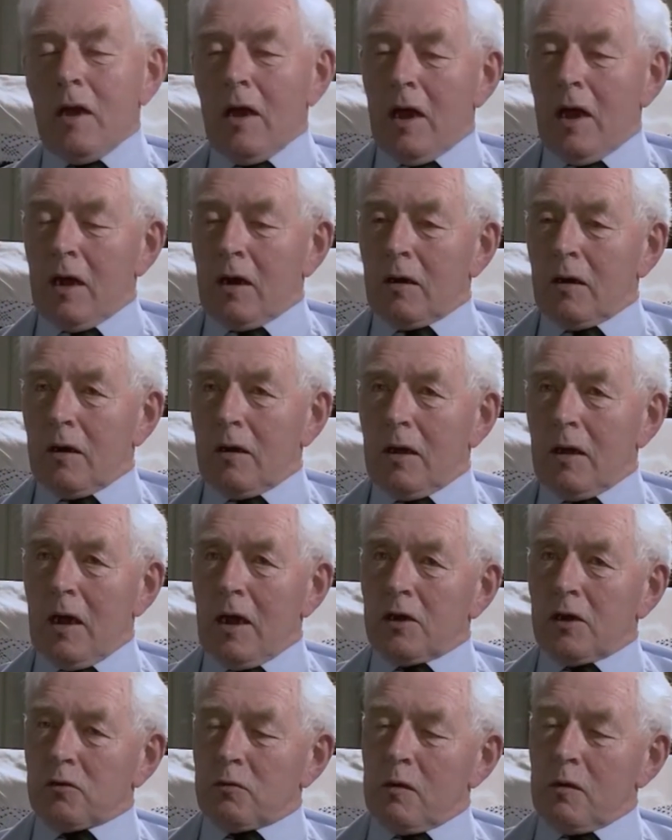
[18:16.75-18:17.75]
And
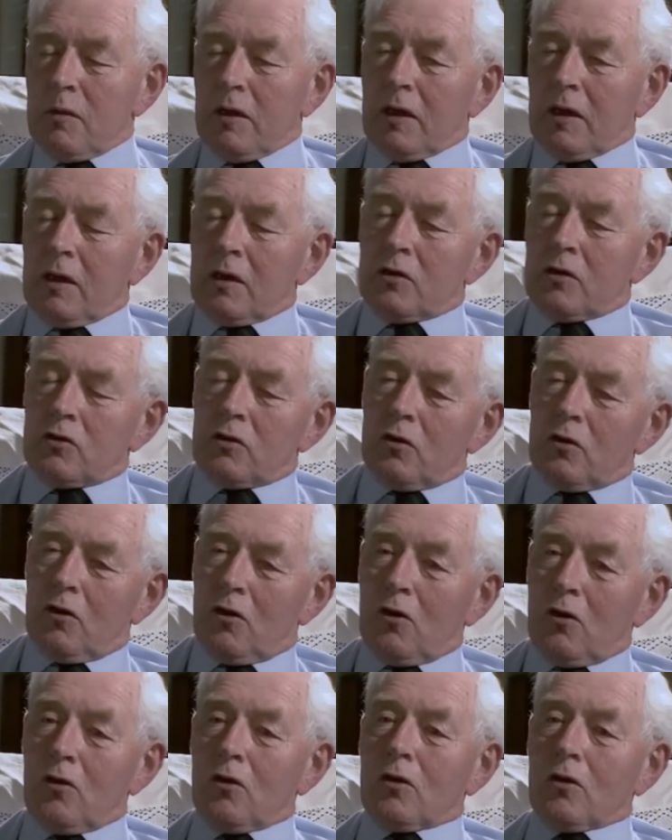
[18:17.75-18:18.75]
as we begin to
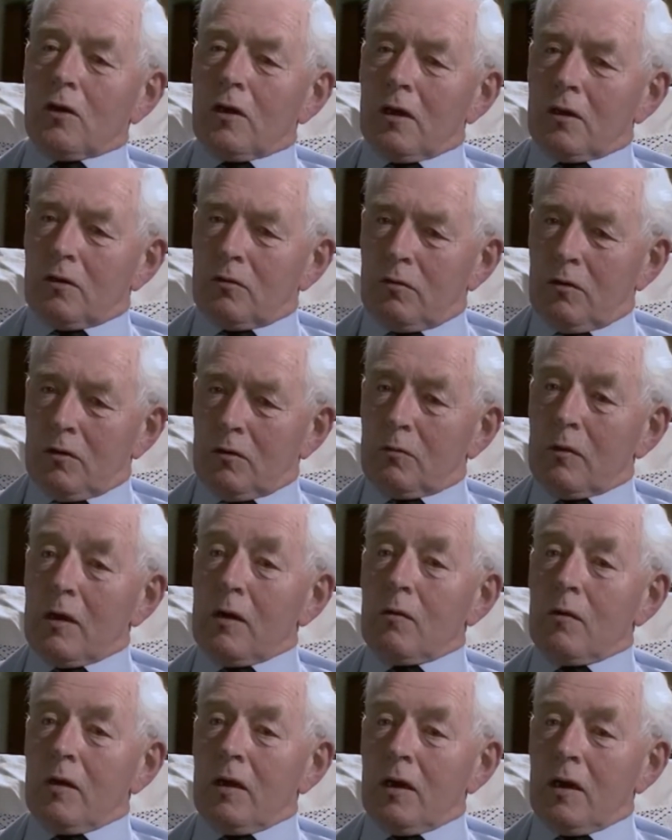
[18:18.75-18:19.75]
look at what we
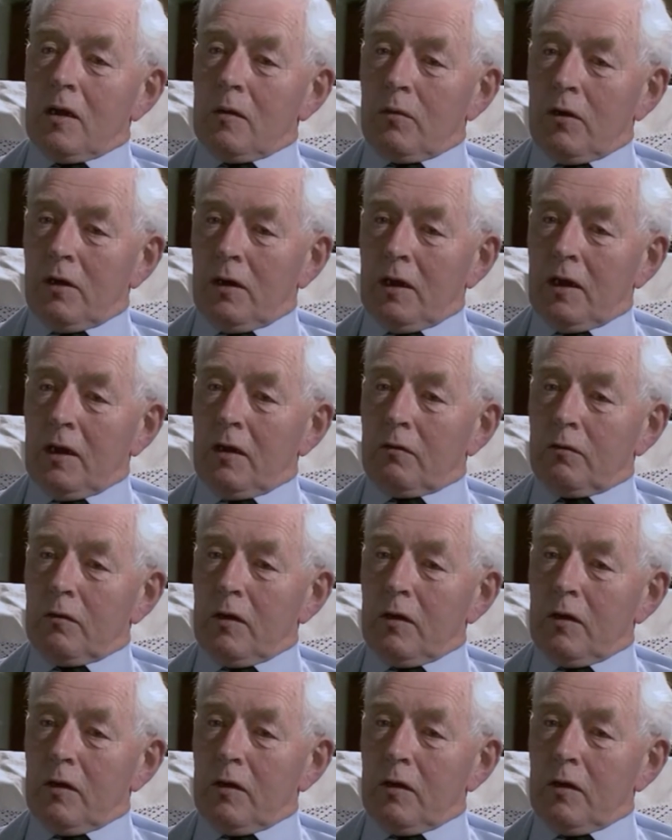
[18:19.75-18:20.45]
really believe,